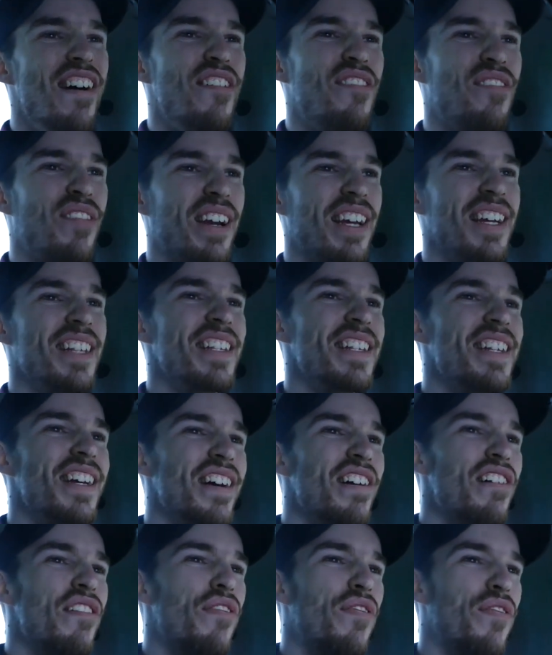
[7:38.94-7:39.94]
Friggin'
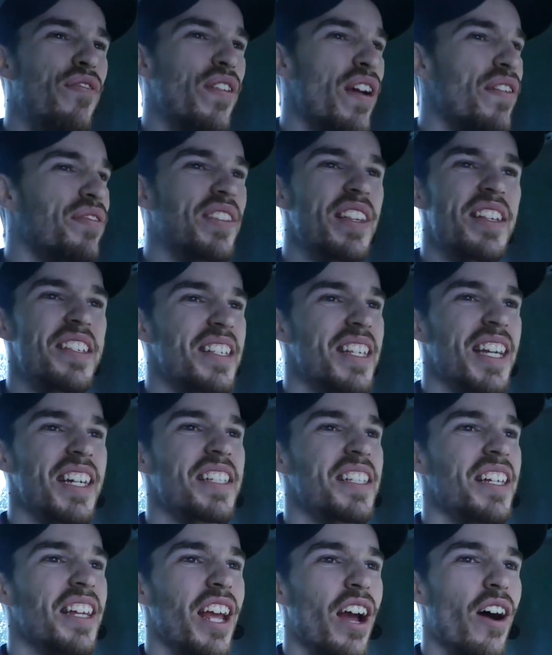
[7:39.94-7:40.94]
50,
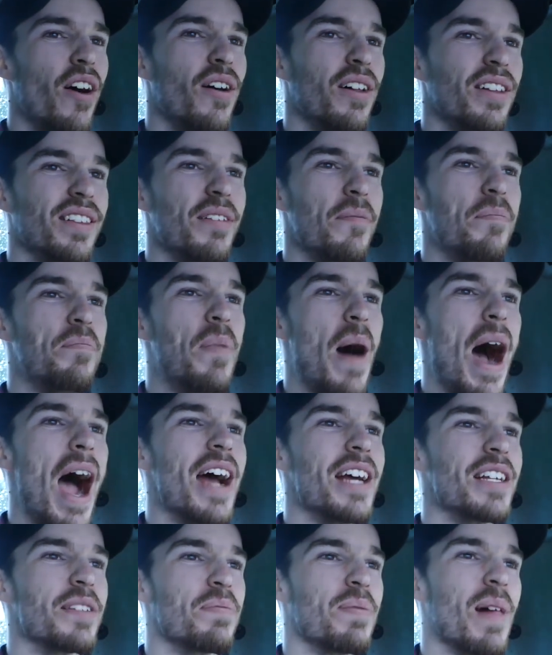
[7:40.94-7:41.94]
60-year-old
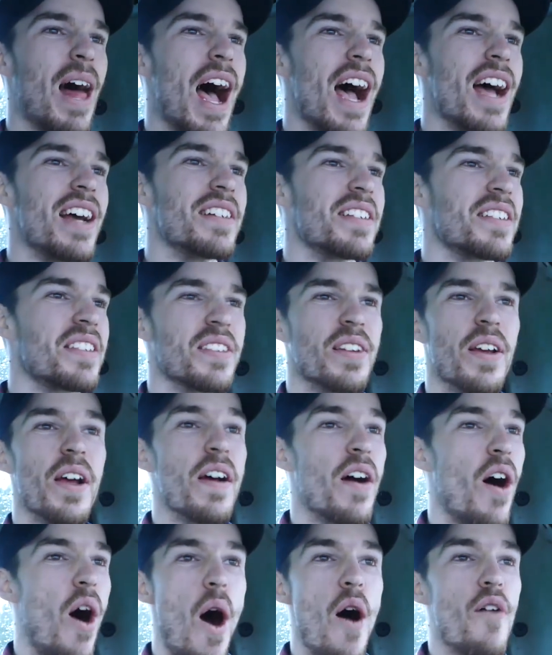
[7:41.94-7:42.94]
bias plies
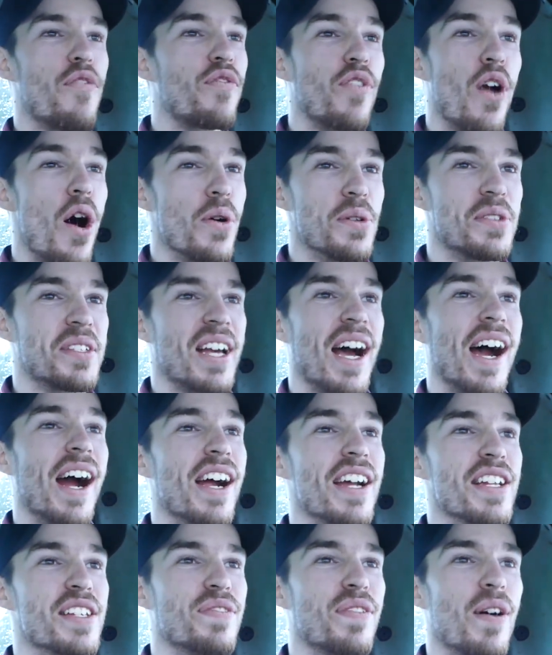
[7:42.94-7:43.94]
off-road
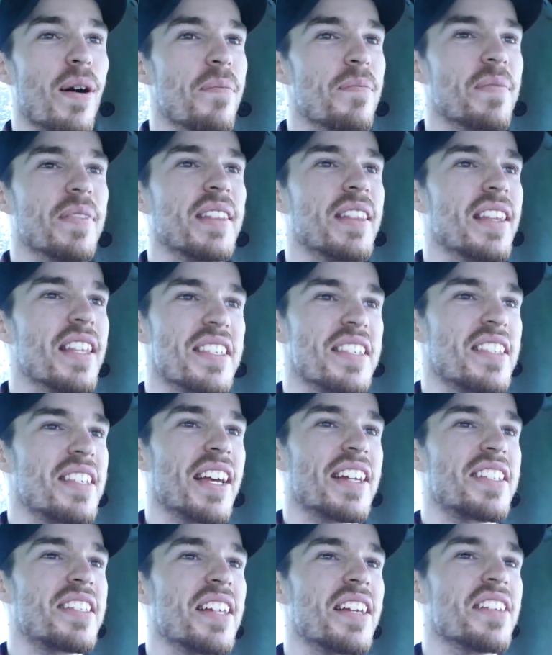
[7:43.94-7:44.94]
tires from the
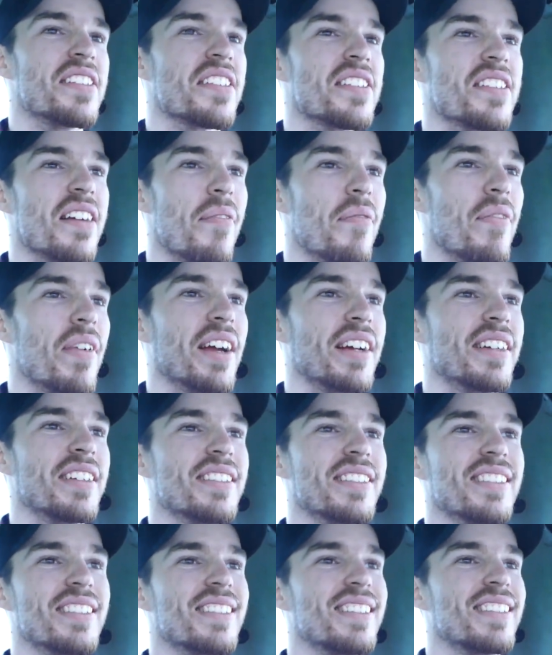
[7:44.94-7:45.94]
60s or something.
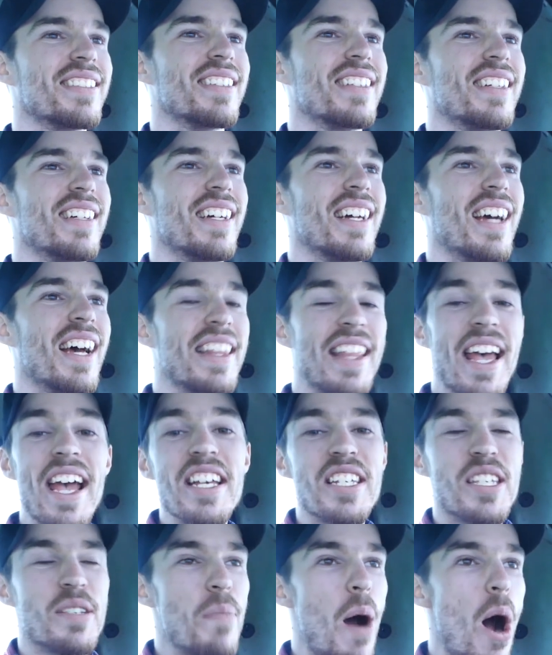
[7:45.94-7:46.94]
They're
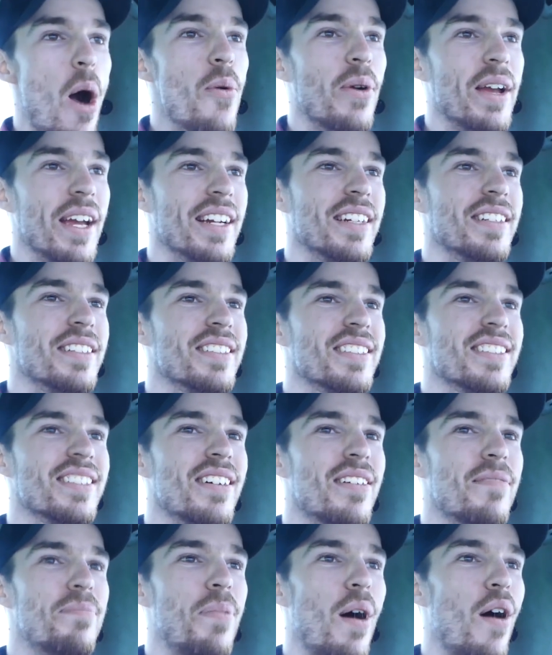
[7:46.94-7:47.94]
smoking.
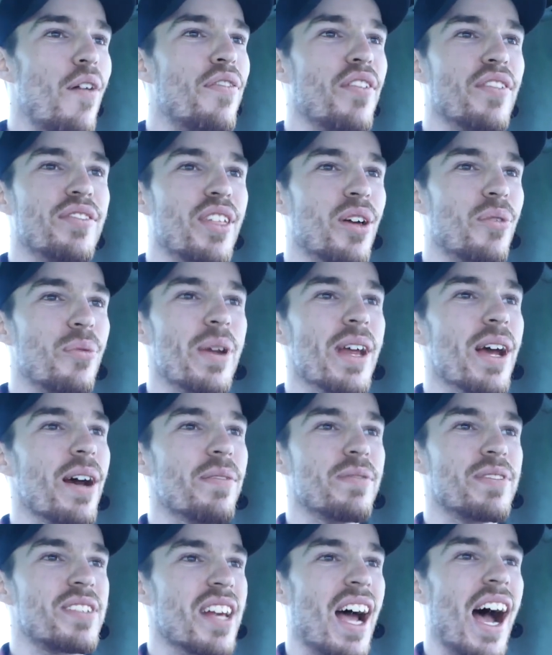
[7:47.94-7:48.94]
Both of the rear
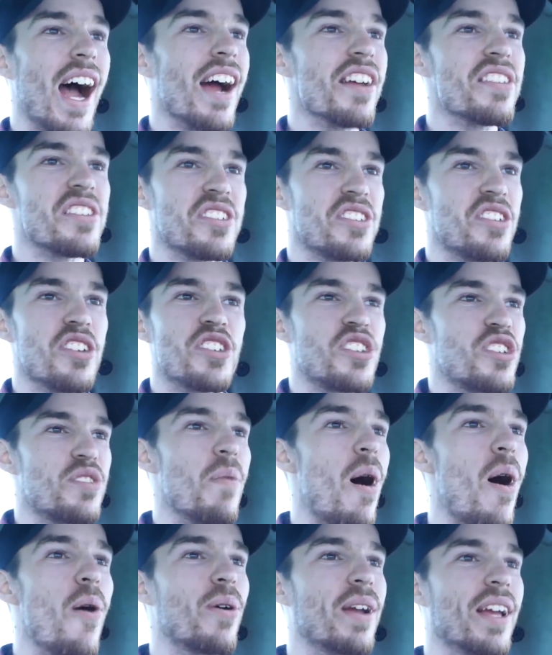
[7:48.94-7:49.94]
tires are just
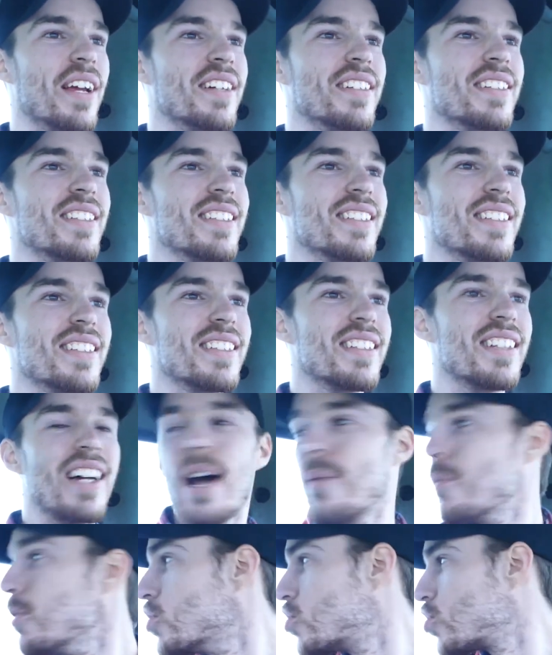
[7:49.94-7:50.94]
smoking.
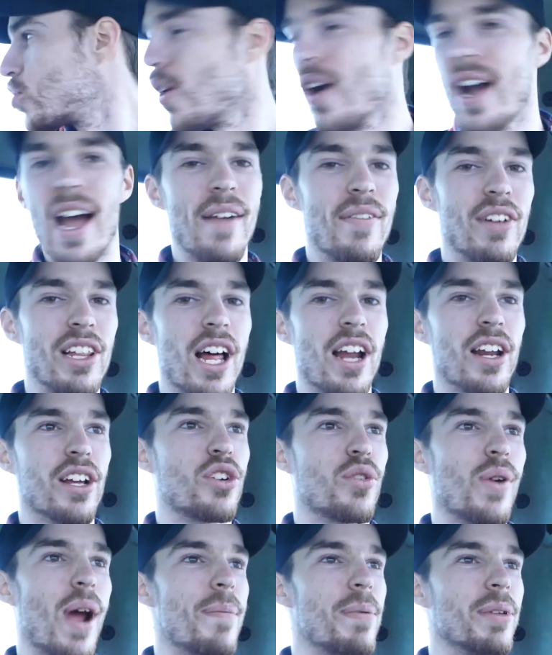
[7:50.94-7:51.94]
I mean, sure, I have a lot of
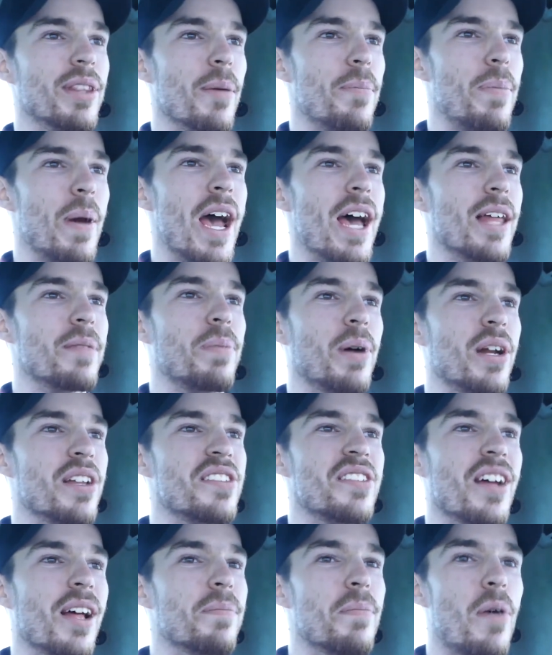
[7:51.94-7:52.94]
crap in the bed, but it's
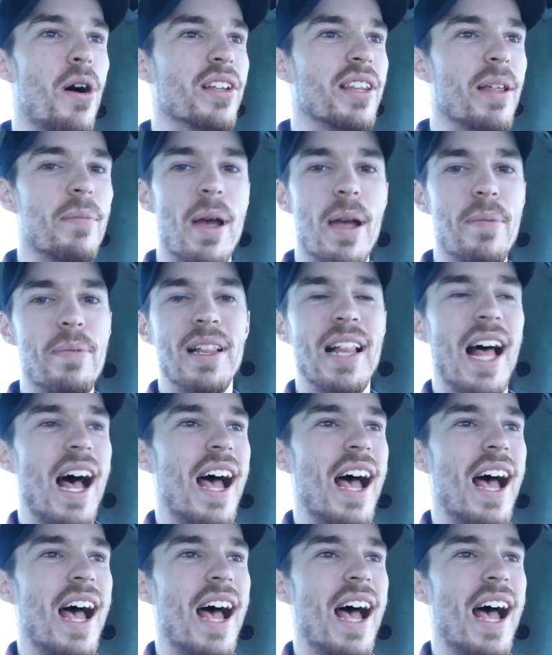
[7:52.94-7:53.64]
not more than maybe